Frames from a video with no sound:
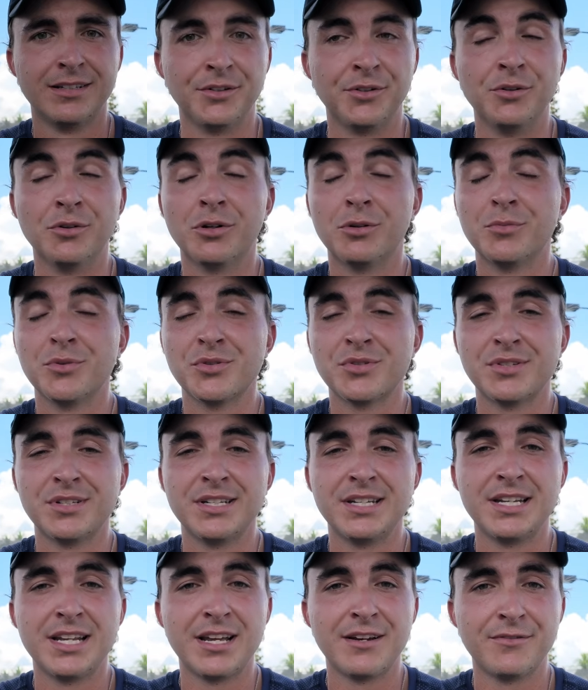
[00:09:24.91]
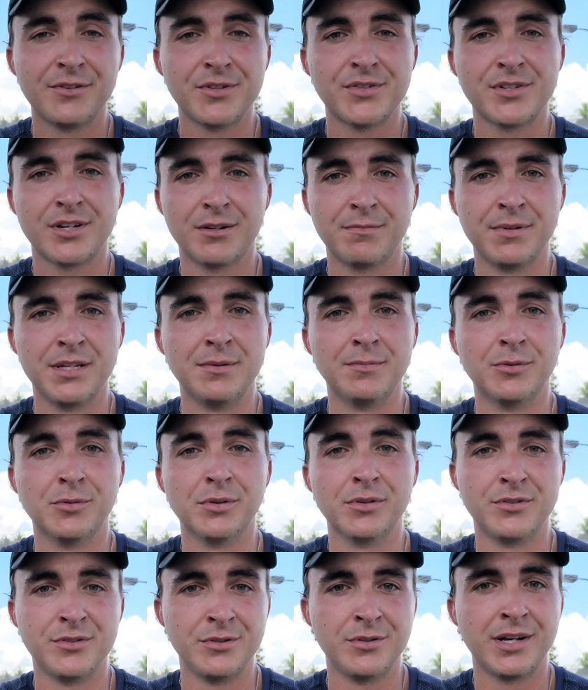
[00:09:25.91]
You almost never saw people
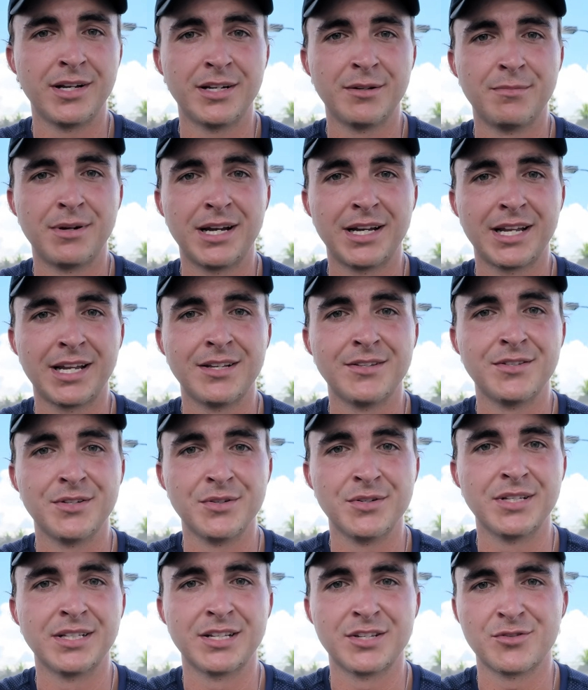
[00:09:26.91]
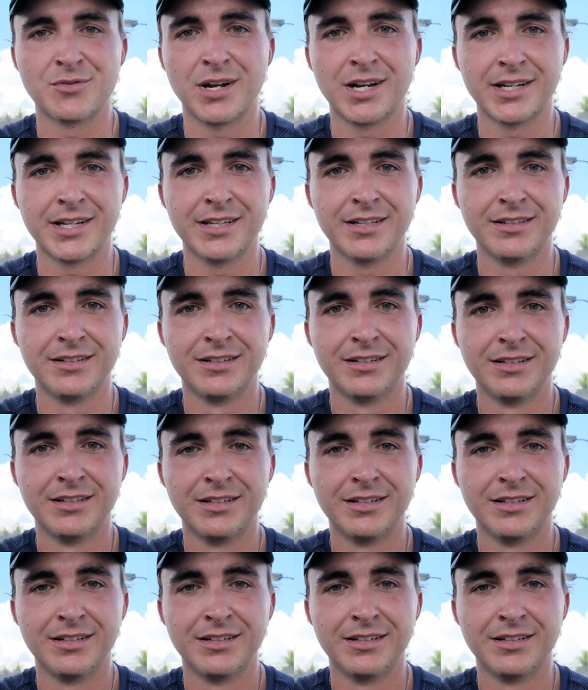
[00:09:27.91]
with two-handed backhands using this racket,